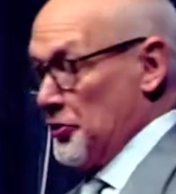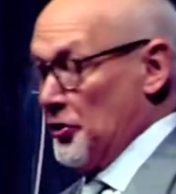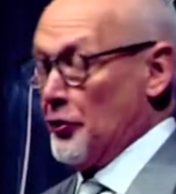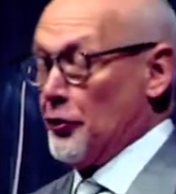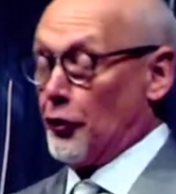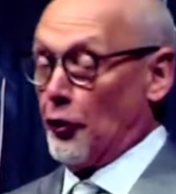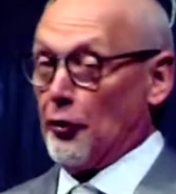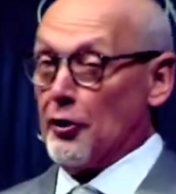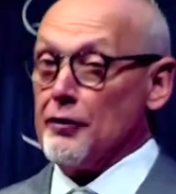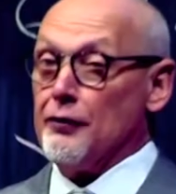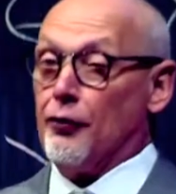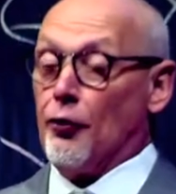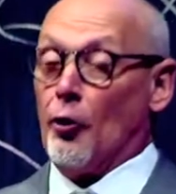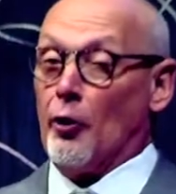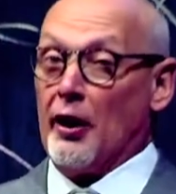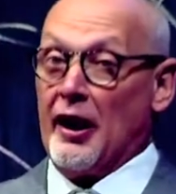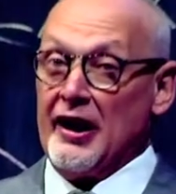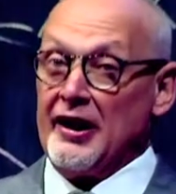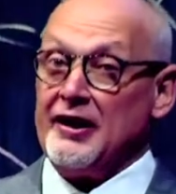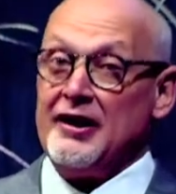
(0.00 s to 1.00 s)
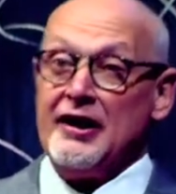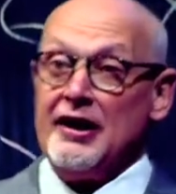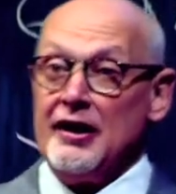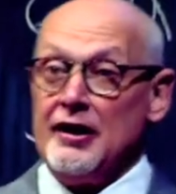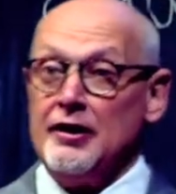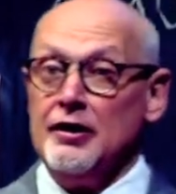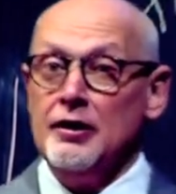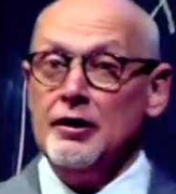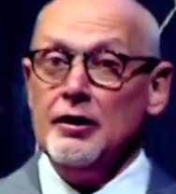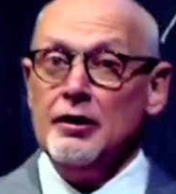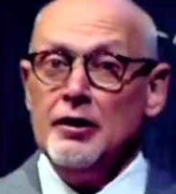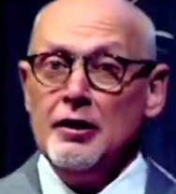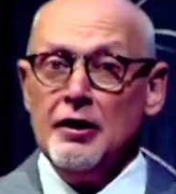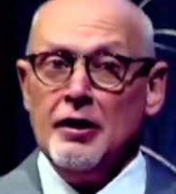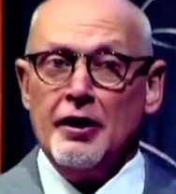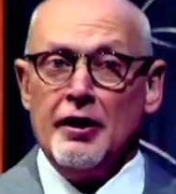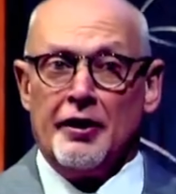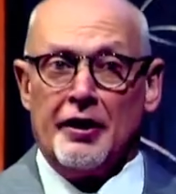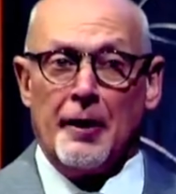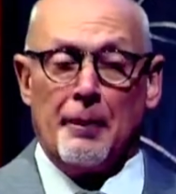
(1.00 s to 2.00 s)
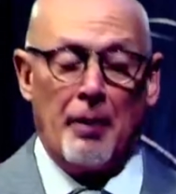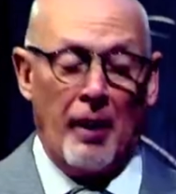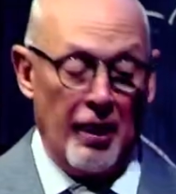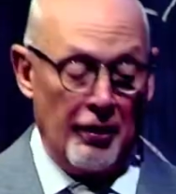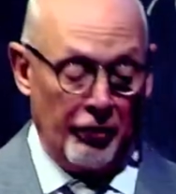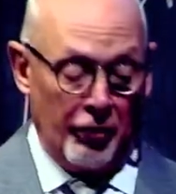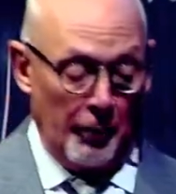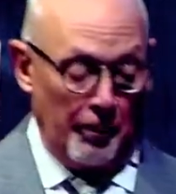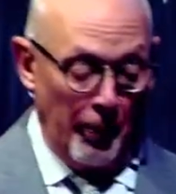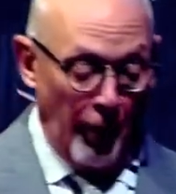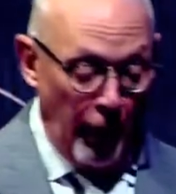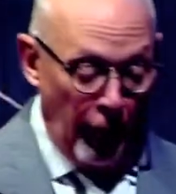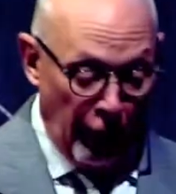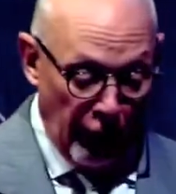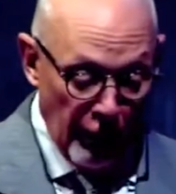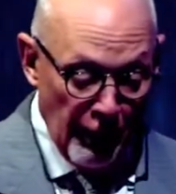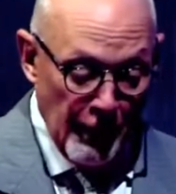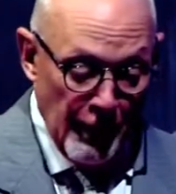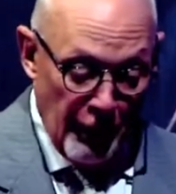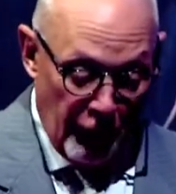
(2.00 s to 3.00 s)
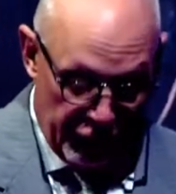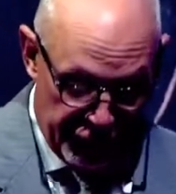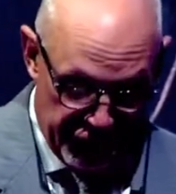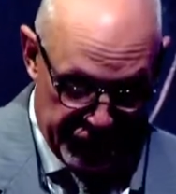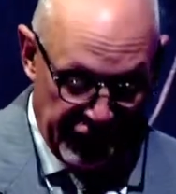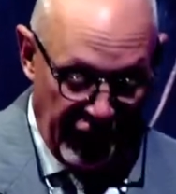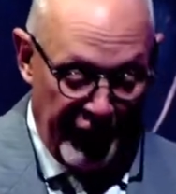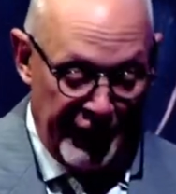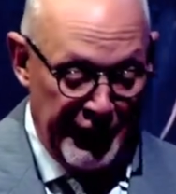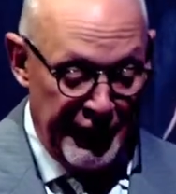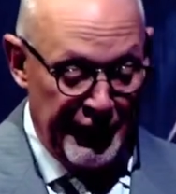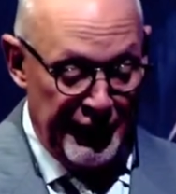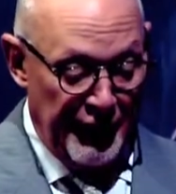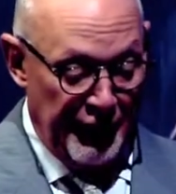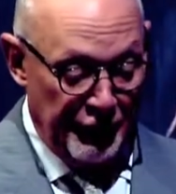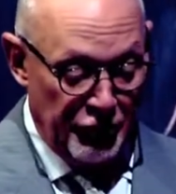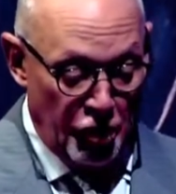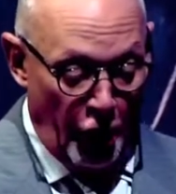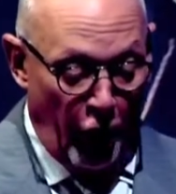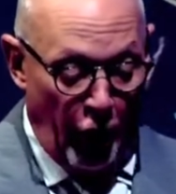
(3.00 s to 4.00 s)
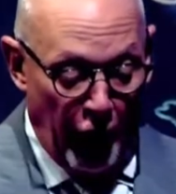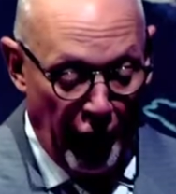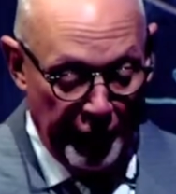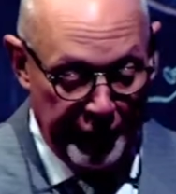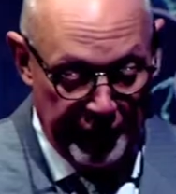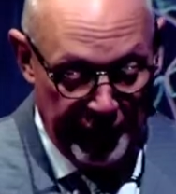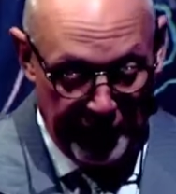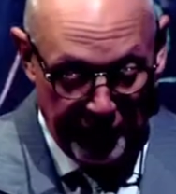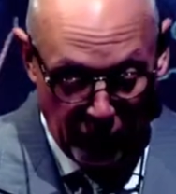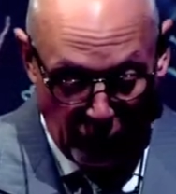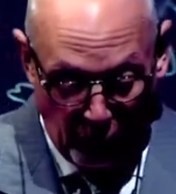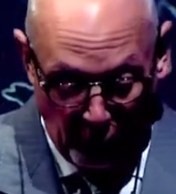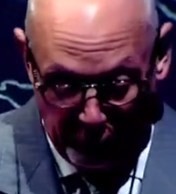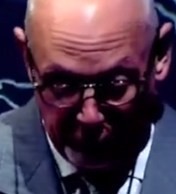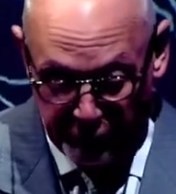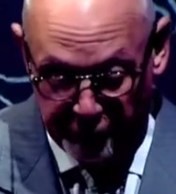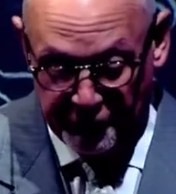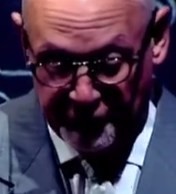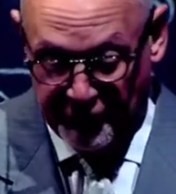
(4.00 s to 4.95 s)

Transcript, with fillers: in 34 AD, the Apostle Paul studied and taught and worked